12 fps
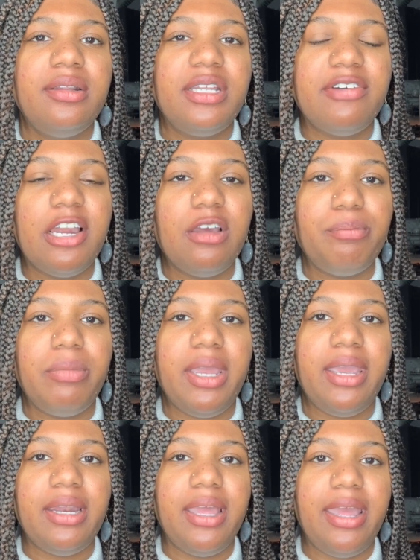
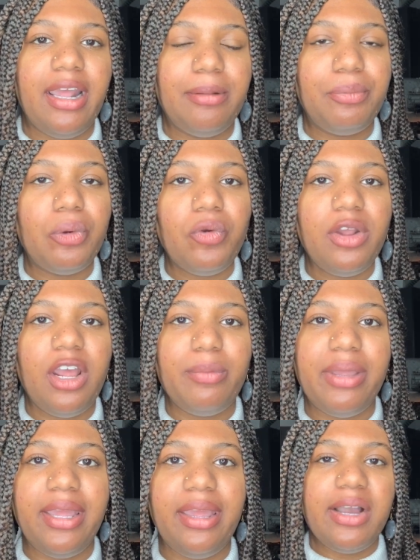development and
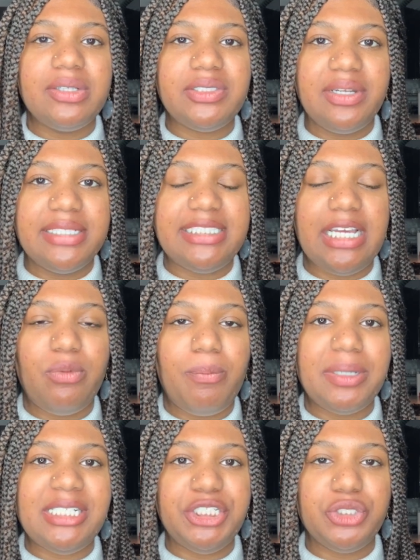programming i also listed
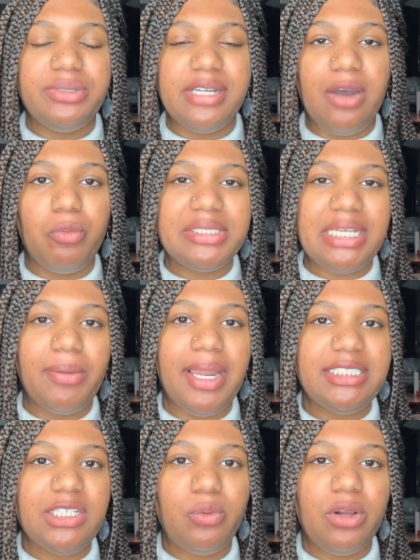with potential networks i would
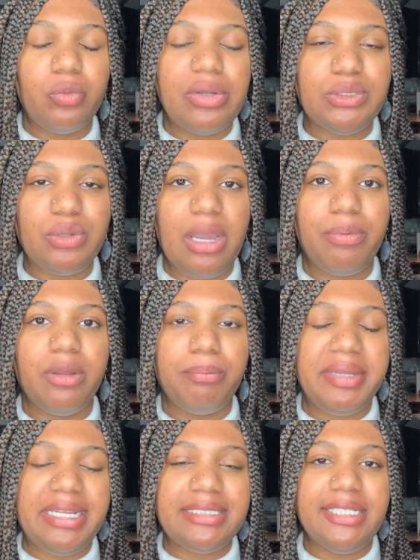like to work with so i put
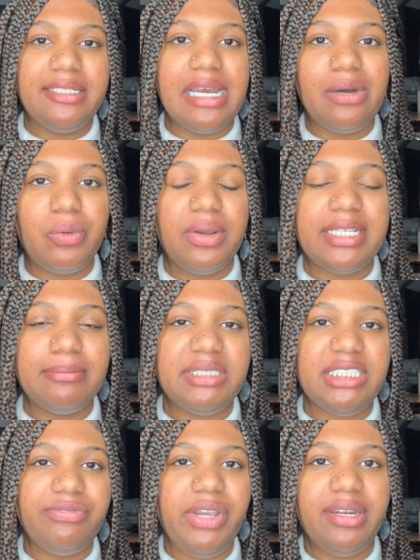bet networks
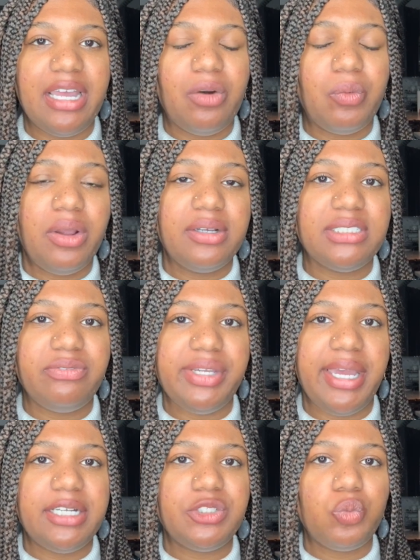mtv networks
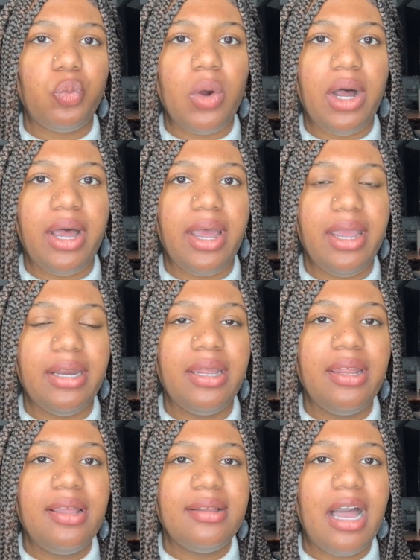vh1
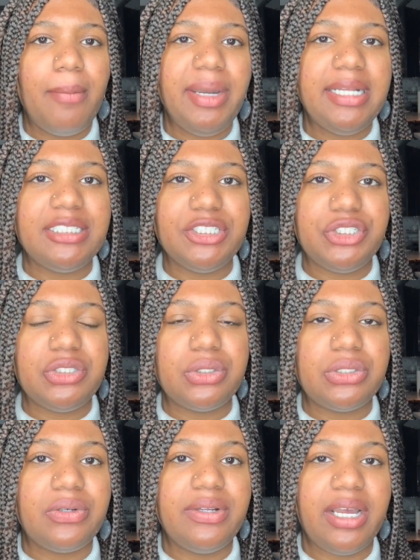comedy
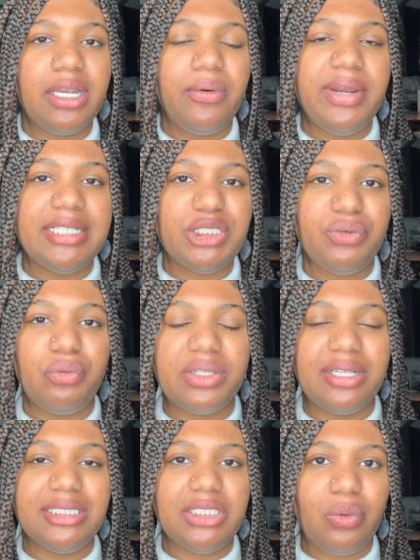central nickelodeon so
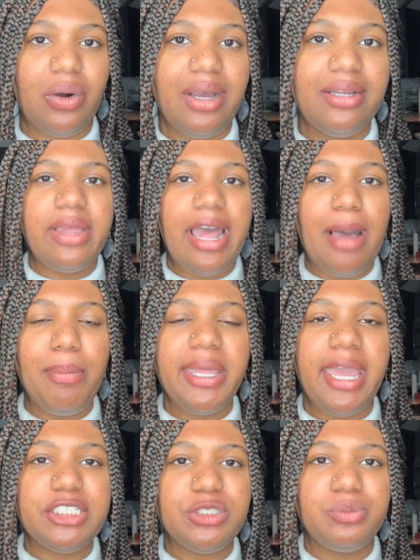forth and so on the
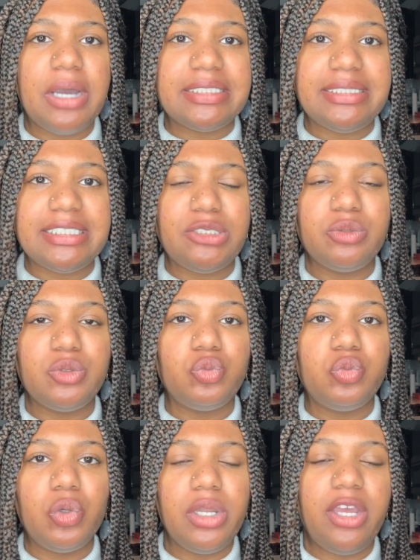application process was
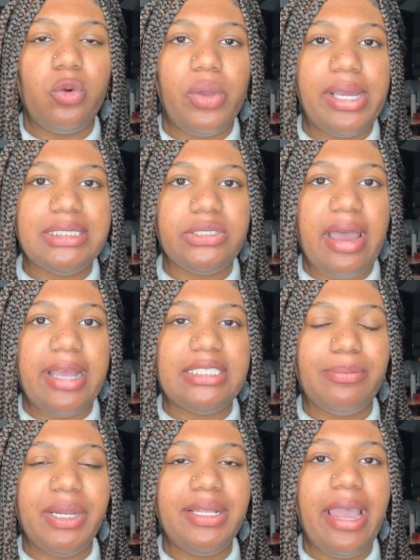really quick so i
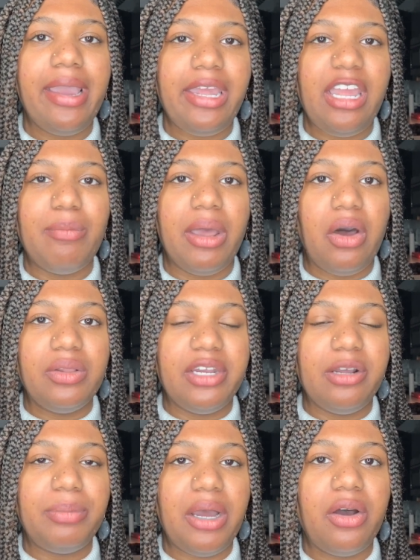submitted that email
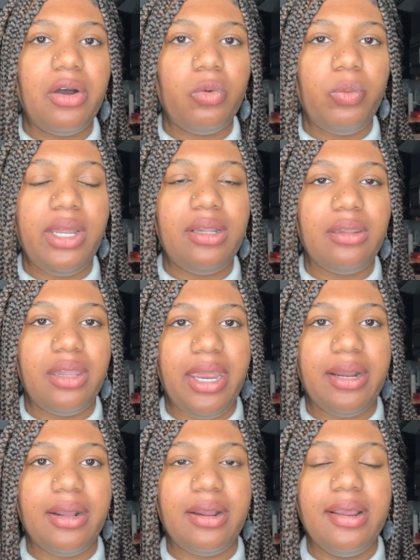then about a week
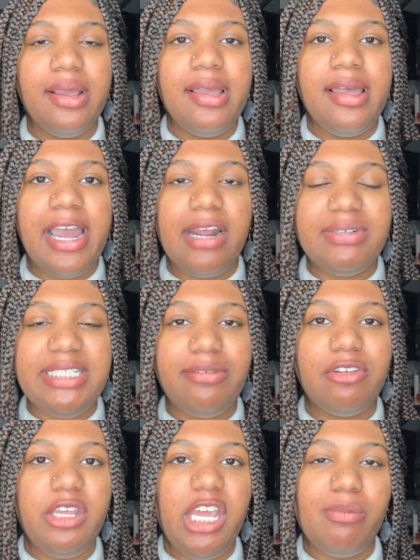later i
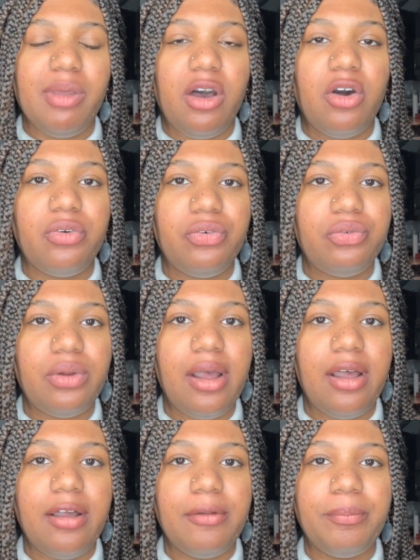received an email
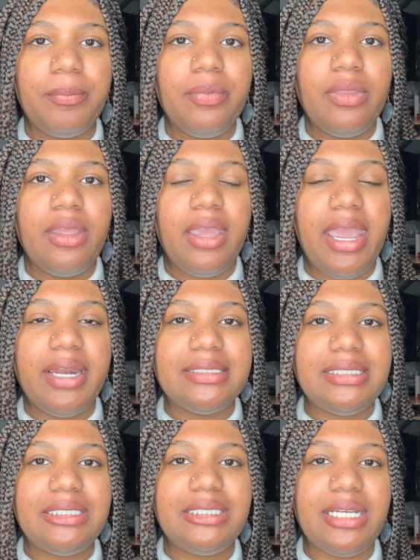from an
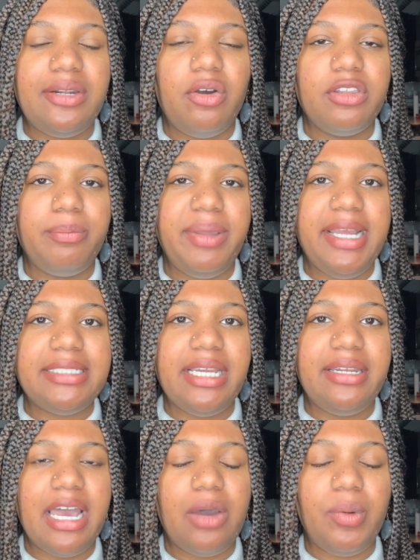assistant on the BET
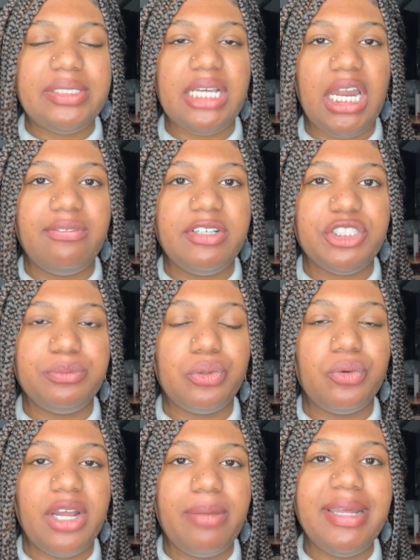Network television
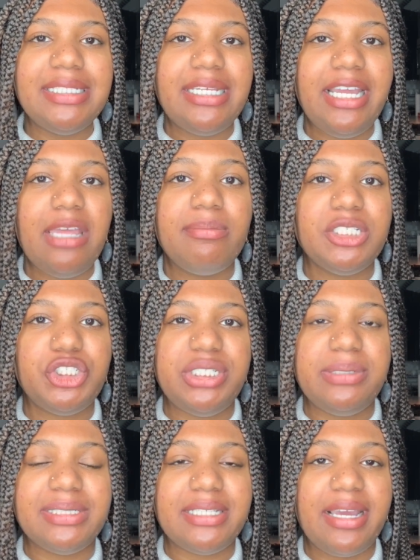programming team. And
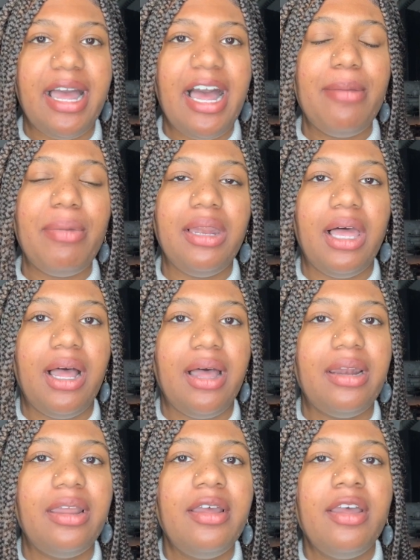she was like, hi,
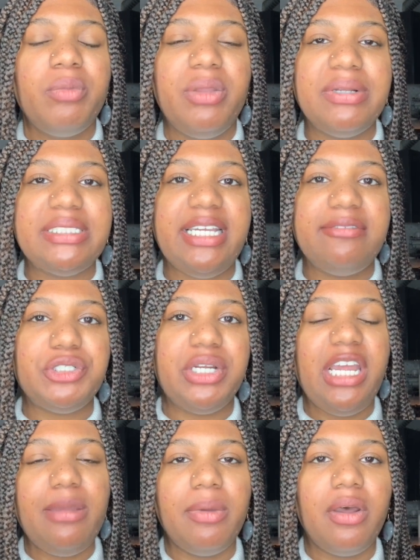Milan, we received your
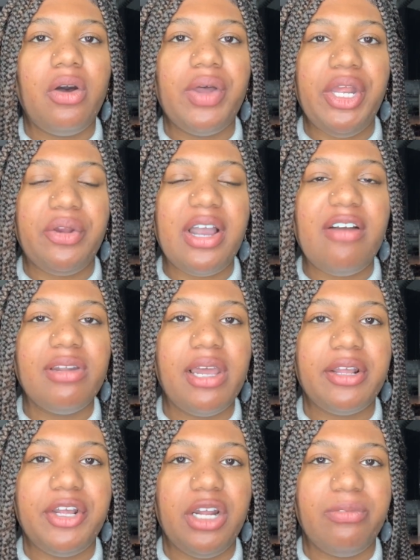email and your cover
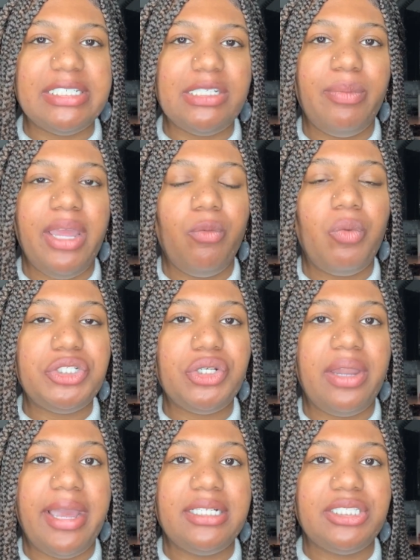letter and your resume. Would you
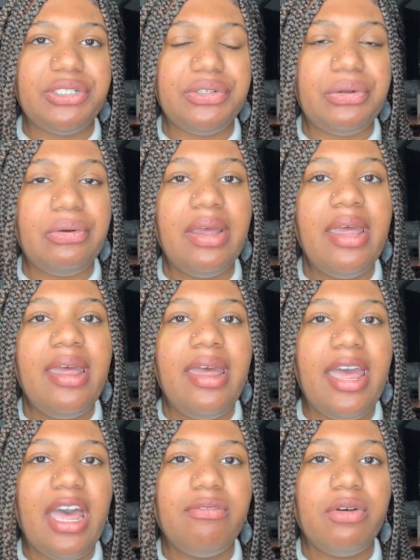like to
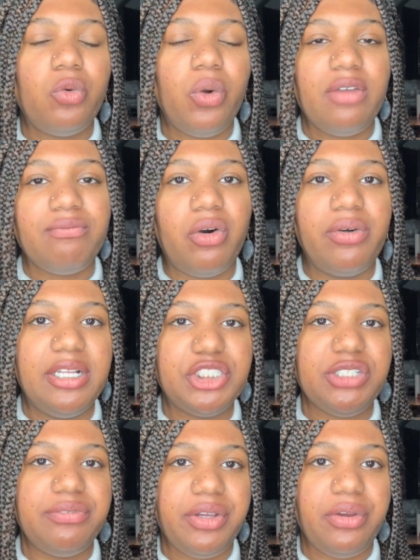have a quick phone
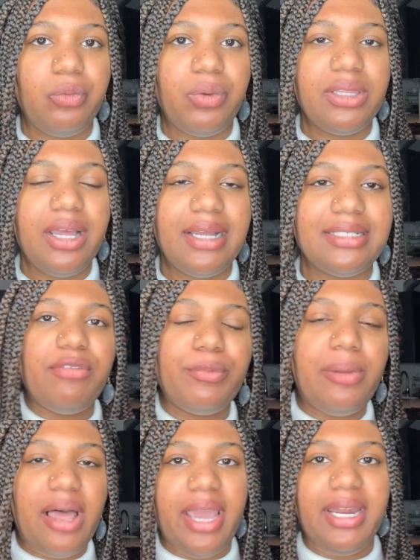interview with us? I
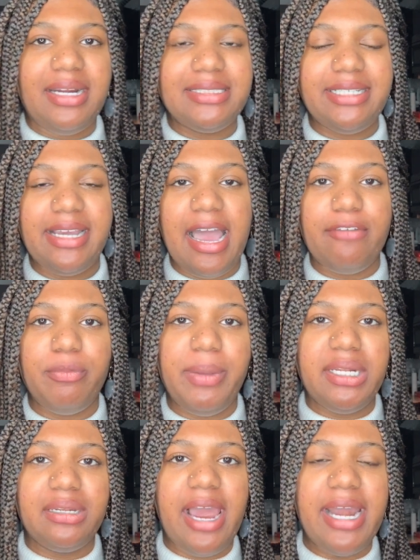replied and said, I would be
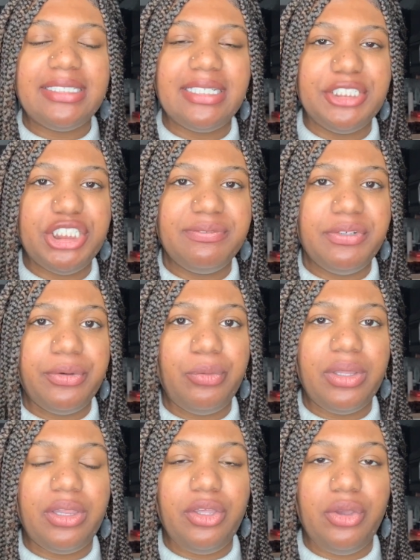delighted to interview
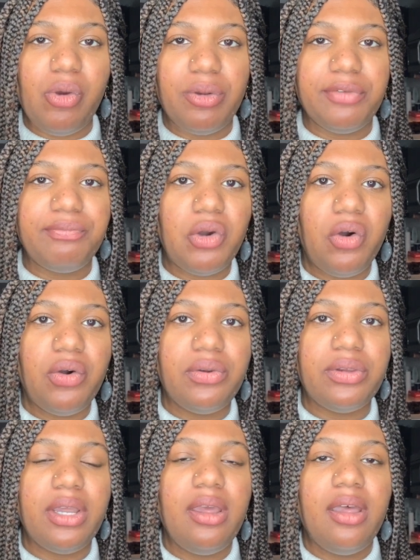with you on the
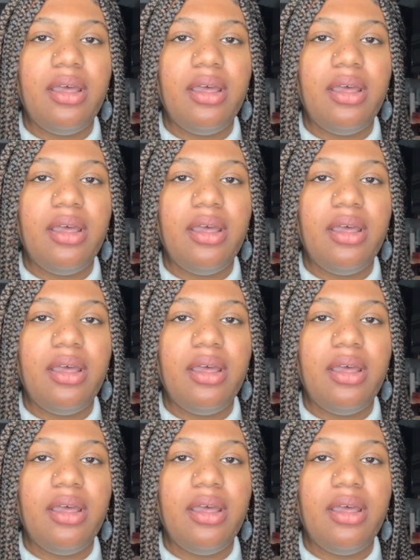phone